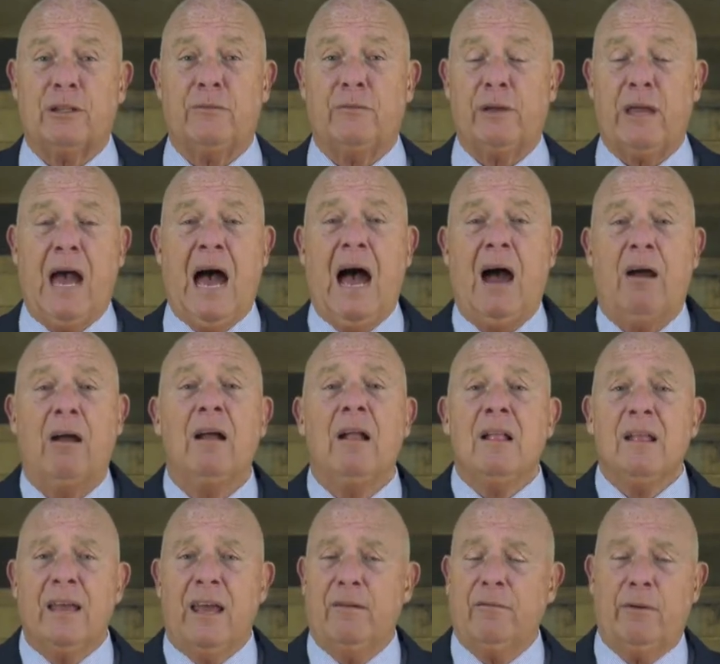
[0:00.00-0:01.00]
than we are,
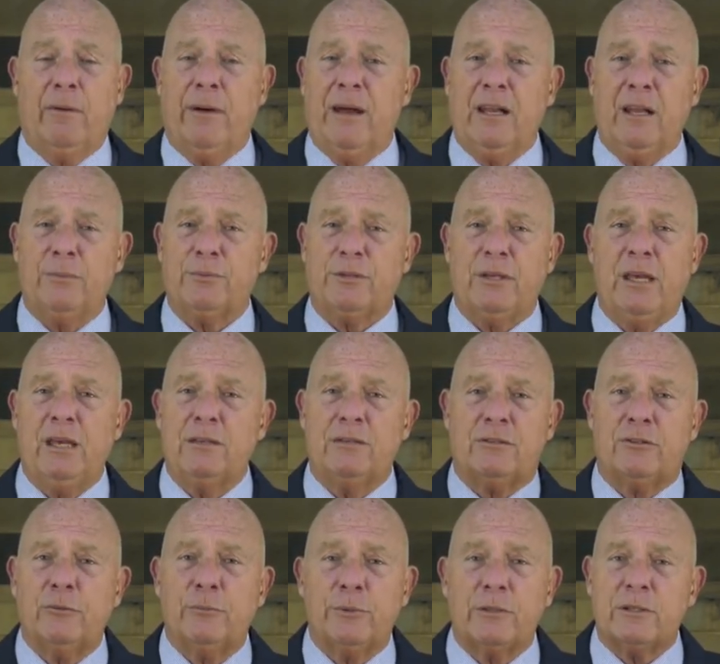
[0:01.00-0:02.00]
and we wind up saying
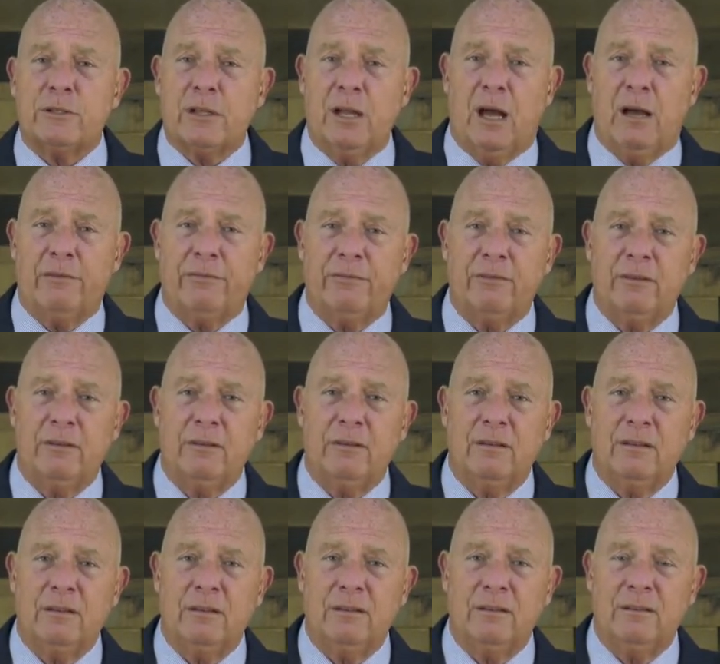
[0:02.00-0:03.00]
stupid stuff.
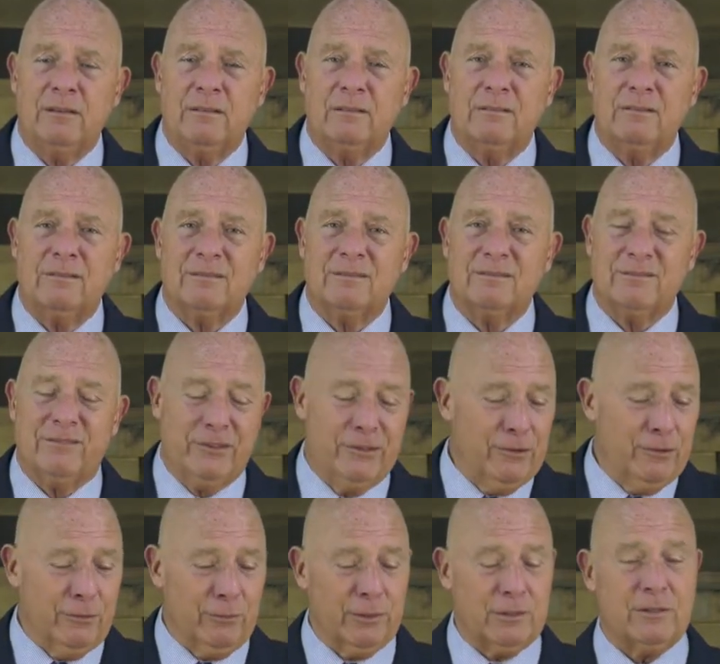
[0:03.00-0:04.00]
If you
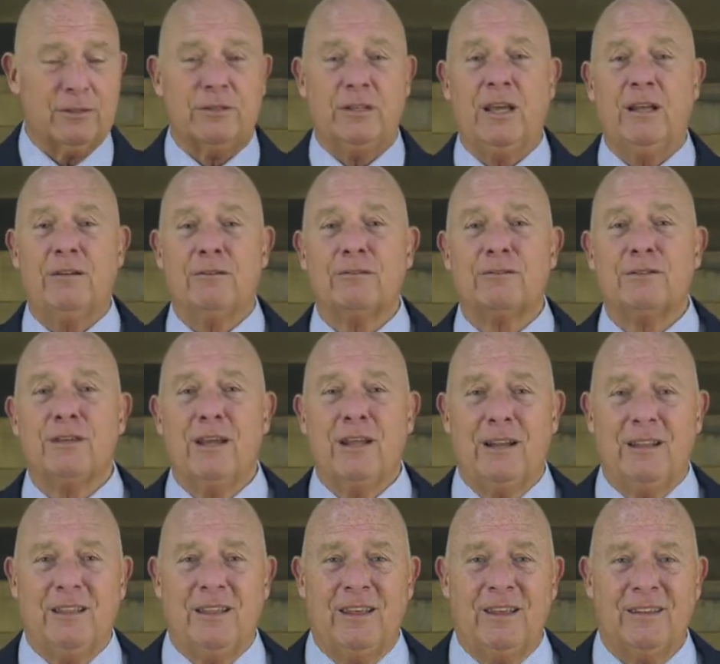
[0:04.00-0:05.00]
don't know what to say, don't say
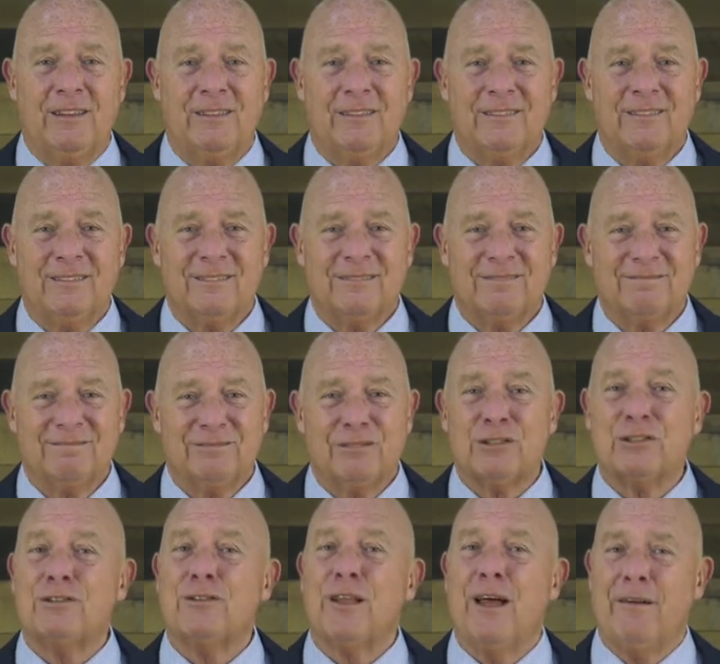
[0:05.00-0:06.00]
anything.
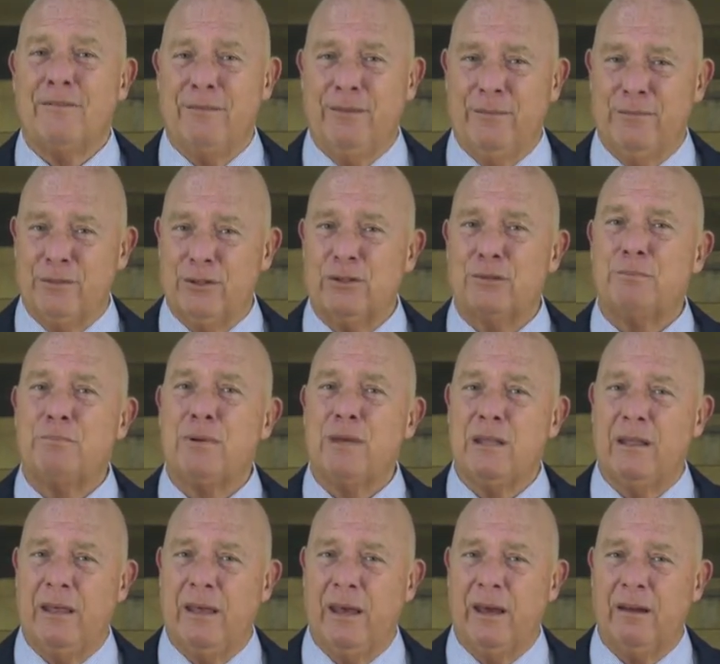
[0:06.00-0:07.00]
Just love them, just be
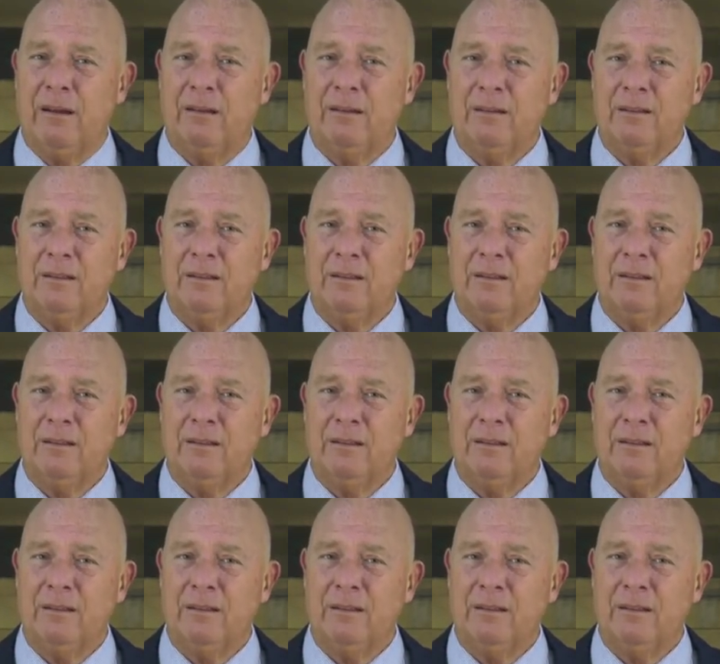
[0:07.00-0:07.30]
there.